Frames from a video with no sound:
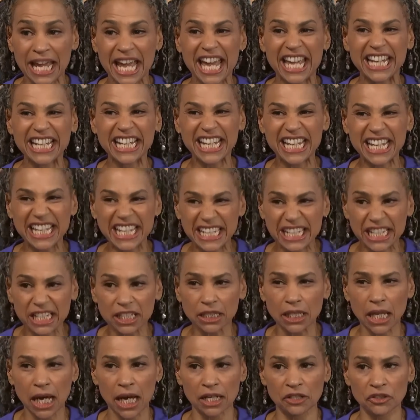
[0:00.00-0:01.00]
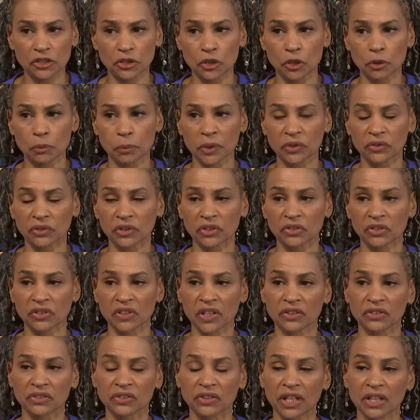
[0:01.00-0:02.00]
an ideological position
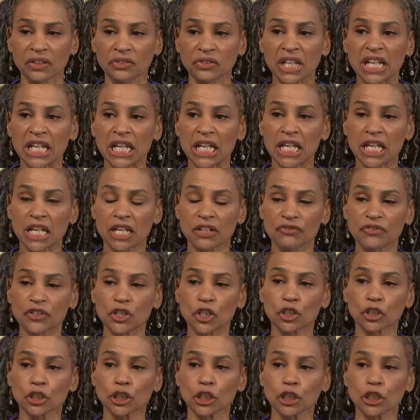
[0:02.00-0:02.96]
that says if you're